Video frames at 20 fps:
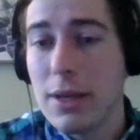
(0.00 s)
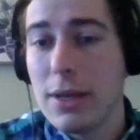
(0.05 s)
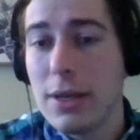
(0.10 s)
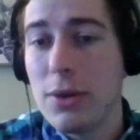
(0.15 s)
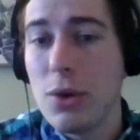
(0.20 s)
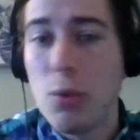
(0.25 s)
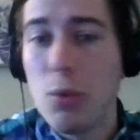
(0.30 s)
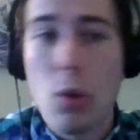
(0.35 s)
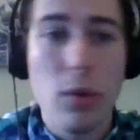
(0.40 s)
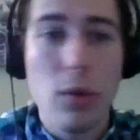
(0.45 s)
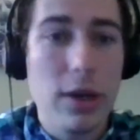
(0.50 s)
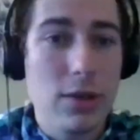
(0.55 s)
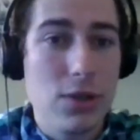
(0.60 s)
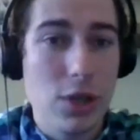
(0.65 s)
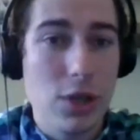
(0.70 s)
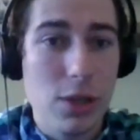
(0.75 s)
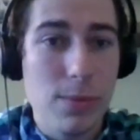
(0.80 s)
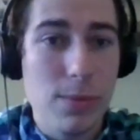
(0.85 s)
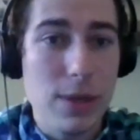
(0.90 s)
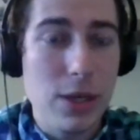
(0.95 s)
it won't
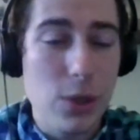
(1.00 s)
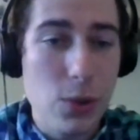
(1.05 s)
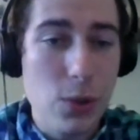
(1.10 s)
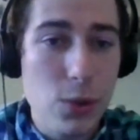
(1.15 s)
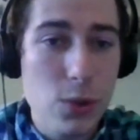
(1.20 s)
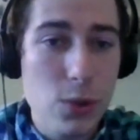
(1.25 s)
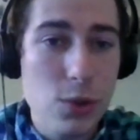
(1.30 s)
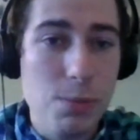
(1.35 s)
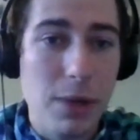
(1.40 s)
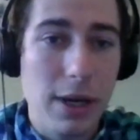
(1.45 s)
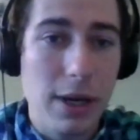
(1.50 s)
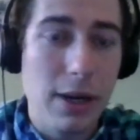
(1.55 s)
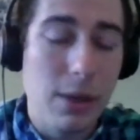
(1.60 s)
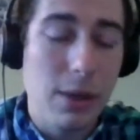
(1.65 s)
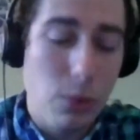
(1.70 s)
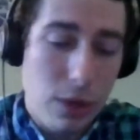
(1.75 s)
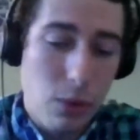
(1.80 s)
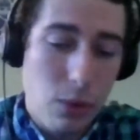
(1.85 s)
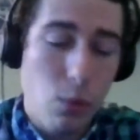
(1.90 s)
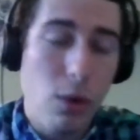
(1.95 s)
necessarily be used, but
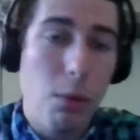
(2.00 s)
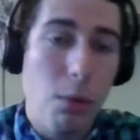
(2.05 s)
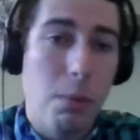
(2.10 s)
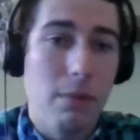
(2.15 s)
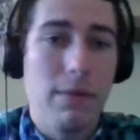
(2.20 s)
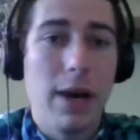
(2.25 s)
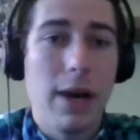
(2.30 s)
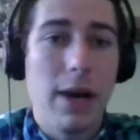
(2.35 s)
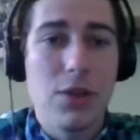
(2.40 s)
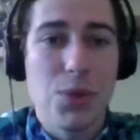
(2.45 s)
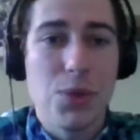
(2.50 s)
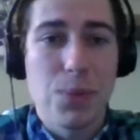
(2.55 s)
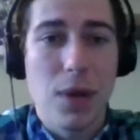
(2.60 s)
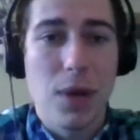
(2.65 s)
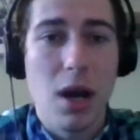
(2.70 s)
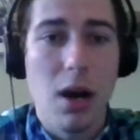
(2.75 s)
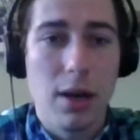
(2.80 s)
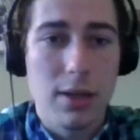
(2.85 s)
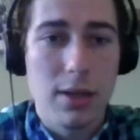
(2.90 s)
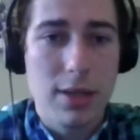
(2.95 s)
it will provide some
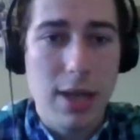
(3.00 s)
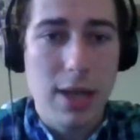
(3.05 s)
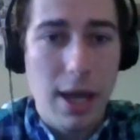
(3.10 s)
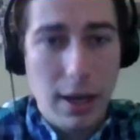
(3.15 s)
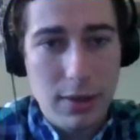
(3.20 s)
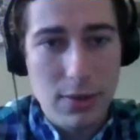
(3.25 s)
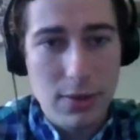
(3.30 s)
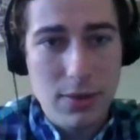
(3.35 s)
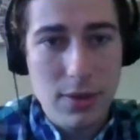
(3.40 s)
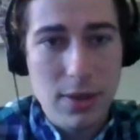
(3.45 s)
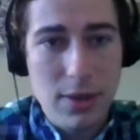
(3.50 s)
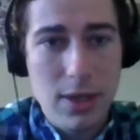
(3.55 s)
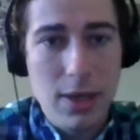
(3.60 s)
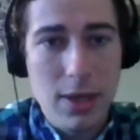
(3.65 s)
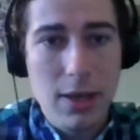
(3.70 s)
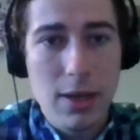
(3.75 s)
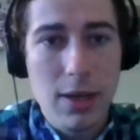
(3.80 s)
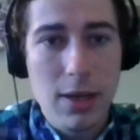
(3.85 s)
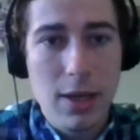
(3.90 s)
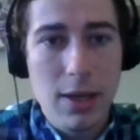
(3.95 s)
context
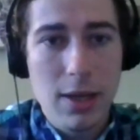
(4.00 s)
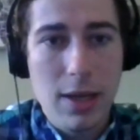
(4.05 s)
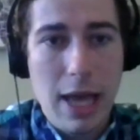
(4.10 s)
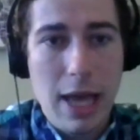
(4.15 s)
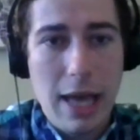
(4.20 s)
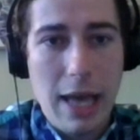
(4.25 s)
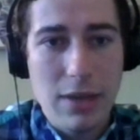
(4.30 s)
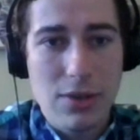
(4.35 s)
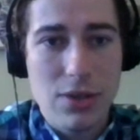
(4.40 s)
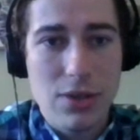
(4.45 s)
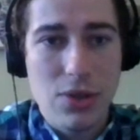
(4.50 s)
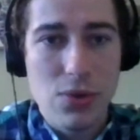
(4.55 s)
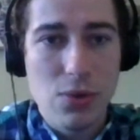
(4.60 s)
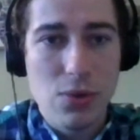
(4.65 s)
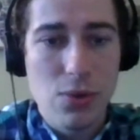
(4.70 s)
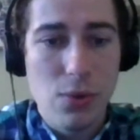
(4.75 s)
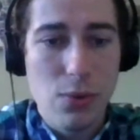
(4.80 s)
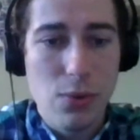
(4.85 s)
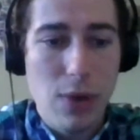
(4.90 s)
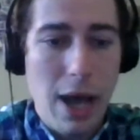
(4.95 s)
as
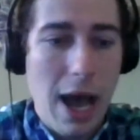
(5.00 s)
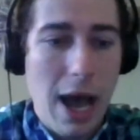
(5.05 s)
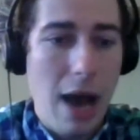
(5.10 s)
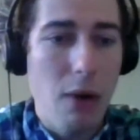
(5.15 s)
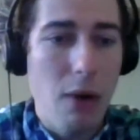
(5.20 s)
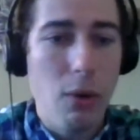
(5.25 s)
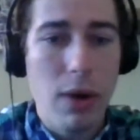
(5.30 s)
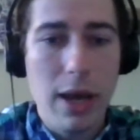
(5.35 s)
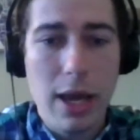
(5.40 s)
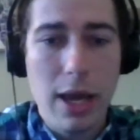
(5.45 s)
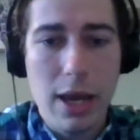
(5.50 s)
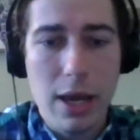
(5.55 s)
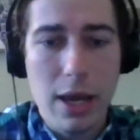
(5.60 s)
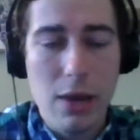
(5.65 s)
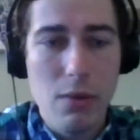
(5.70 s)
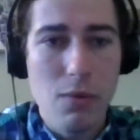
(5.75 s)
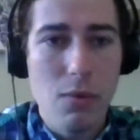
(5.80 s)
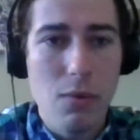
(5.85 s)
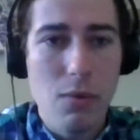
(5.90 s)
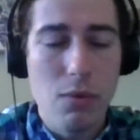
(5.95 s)
to how
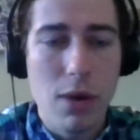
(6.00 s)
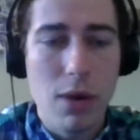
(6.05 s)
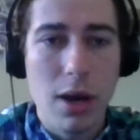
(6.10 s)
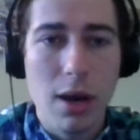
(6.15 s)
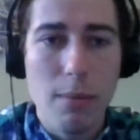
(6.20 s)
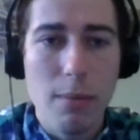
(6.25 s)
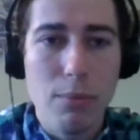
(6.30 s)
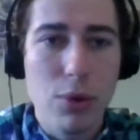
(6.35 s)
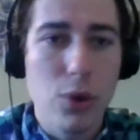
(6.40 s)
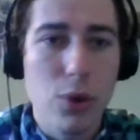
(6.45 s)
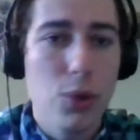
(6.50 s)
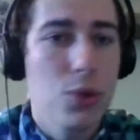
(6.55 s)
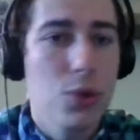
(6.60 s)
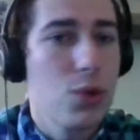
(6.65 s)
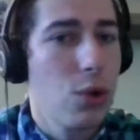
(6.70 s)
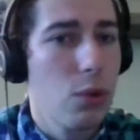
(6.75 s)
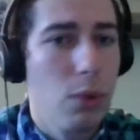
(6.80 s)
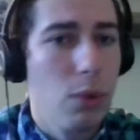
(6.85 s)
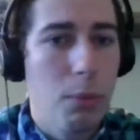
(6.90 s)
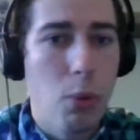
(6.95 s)
a
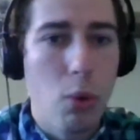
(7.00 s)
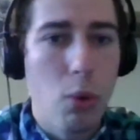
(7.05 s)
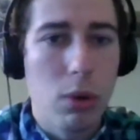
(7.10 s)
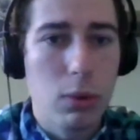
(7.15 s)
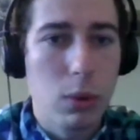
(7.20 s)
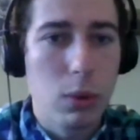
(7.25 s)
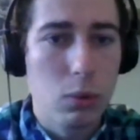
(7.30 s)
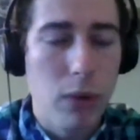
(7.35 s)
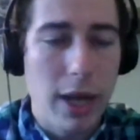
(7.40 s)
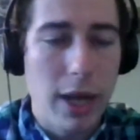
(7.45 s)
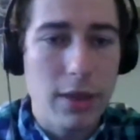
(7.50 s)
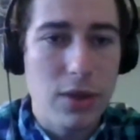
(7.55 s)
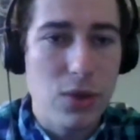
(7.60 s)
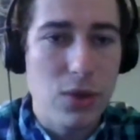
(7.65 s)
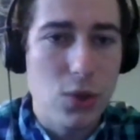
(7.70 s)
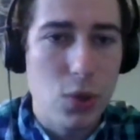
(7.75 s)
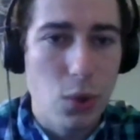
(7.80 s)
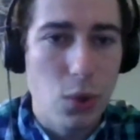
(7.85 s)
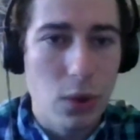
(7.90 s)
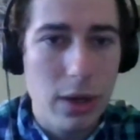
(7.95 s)
producer or reporter will write the
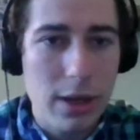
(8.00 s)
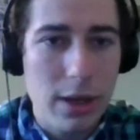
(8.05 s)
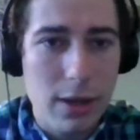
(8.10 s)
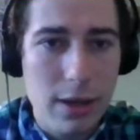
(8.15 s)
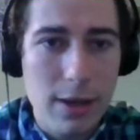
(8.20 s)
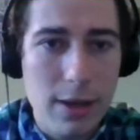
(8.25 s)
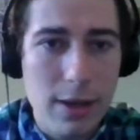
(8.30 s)
story.